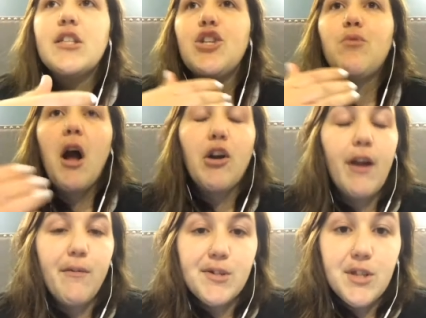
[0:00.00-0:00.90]
you've got
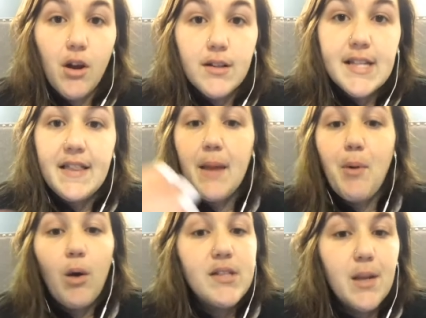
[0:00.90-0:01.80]
great results and they
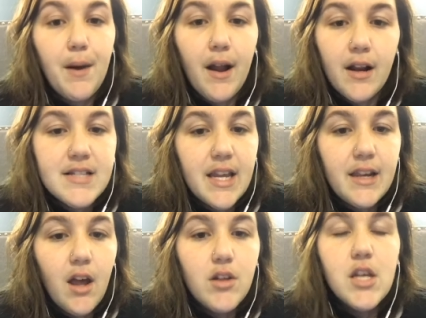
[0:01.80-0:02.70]
posted about hair, skin,
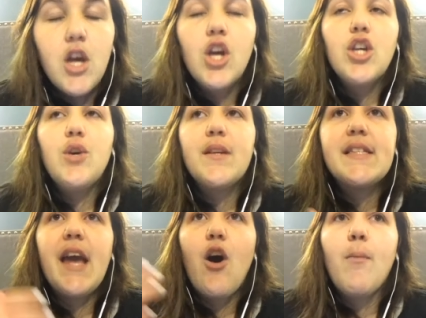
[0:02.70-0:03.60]
nails, you could
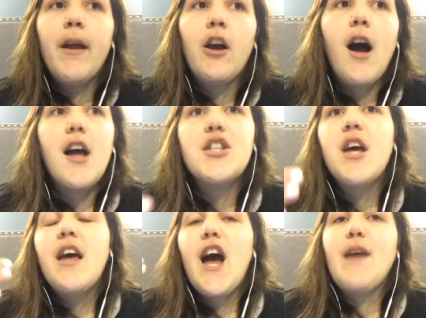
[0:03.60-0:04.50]
say, oh my gosh,
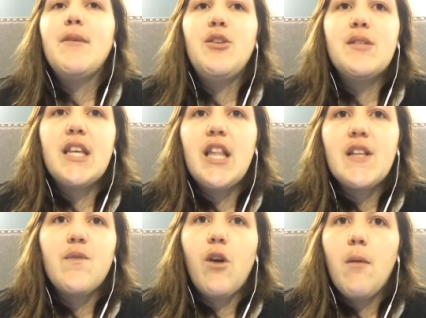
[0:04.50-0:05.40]
I've been using
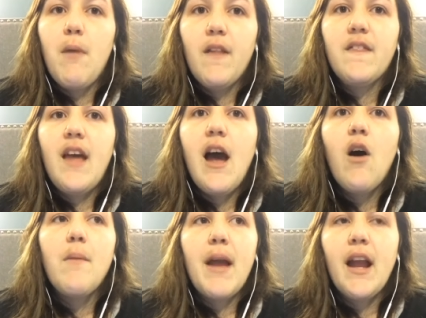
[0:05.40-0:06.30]
this for a month now
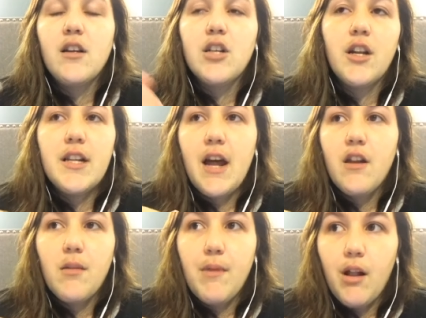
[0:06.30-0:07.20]
and my hair is already down to
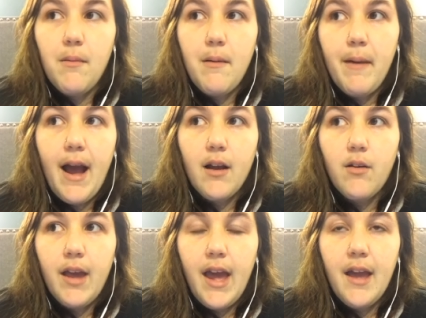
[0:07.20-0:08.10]
the middle of my back,
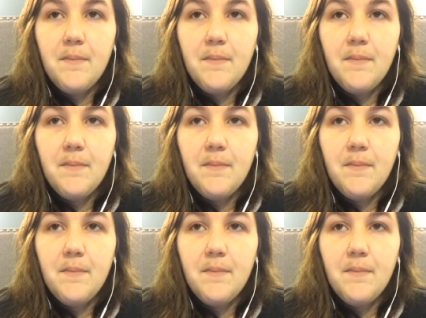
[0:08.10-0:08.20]
okay?